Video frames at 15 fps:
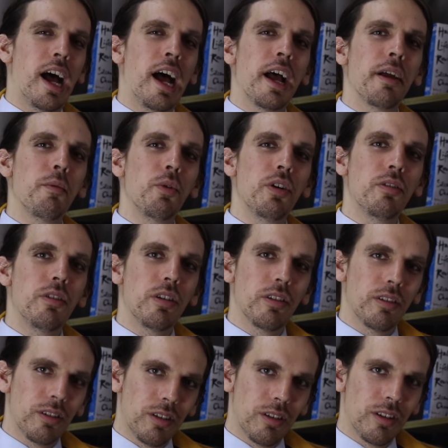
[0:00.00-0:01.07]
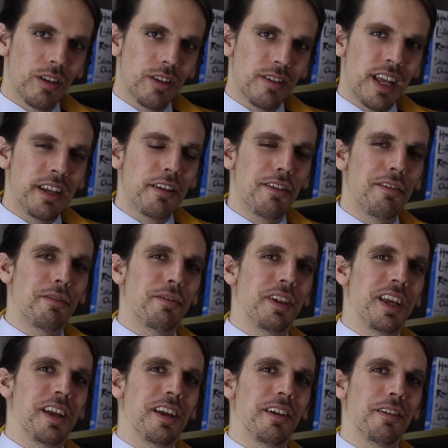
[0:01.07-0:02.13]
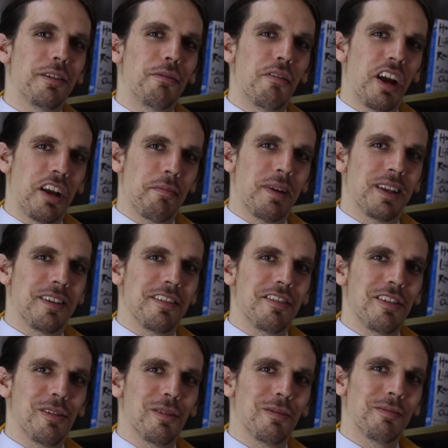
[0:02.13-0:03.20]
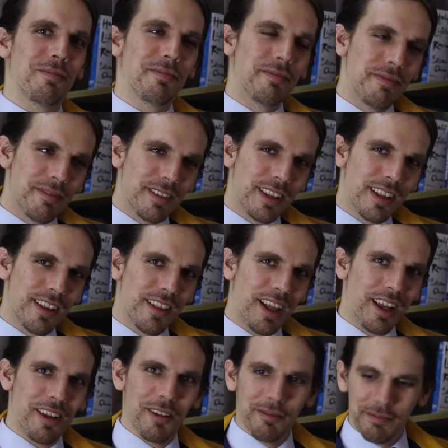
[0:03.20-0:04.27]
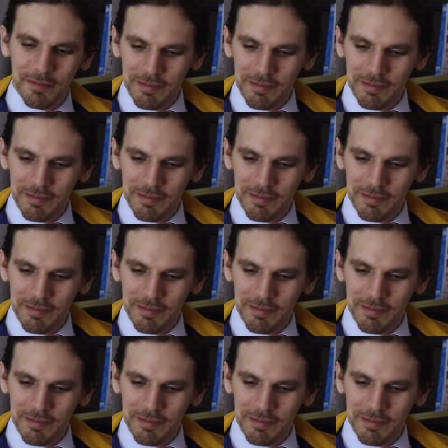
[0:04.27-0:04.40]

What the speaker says: I would tentatively recommend it to you. Thank you.